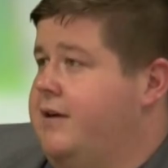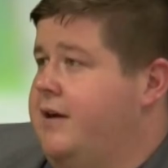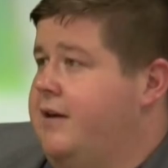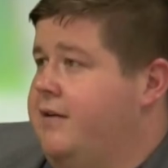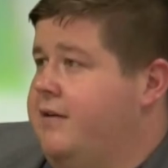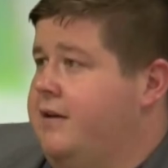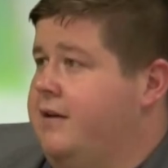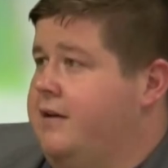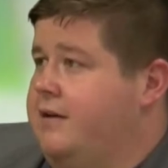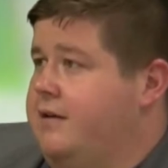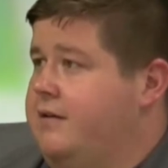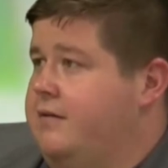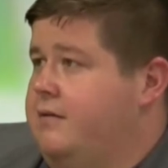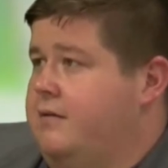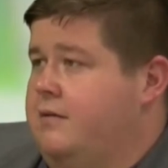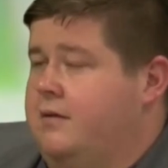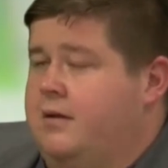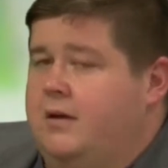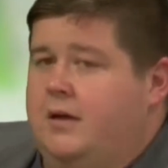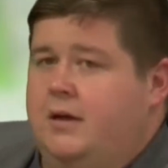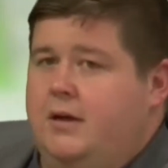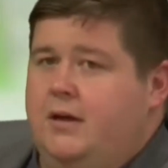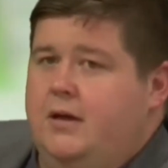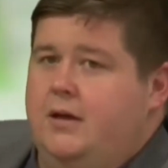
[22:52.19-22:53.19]
And I think
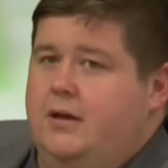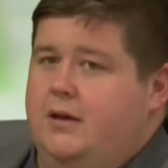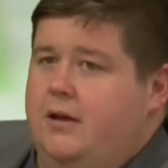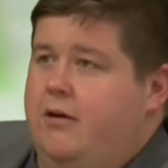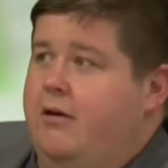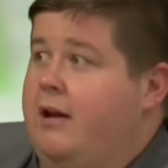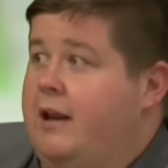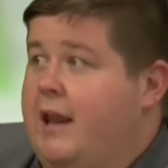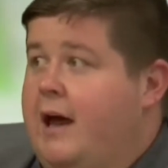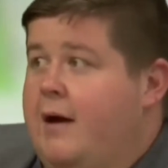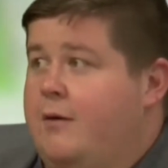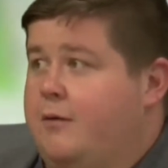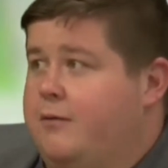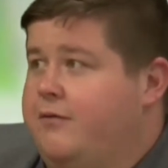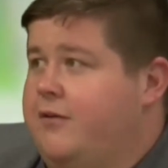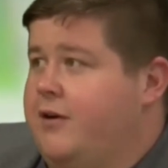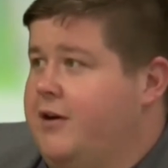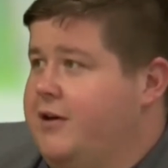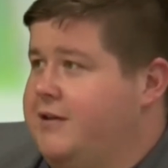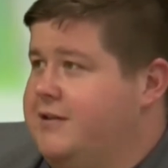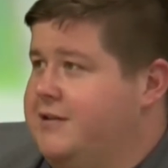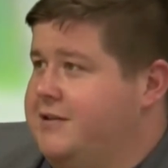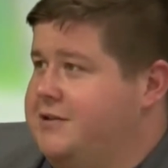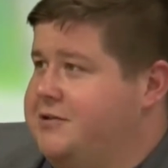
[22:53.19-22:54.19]
they're a loud
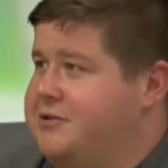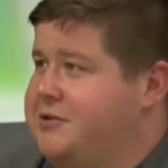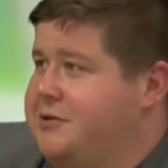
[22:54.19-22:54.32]
voice at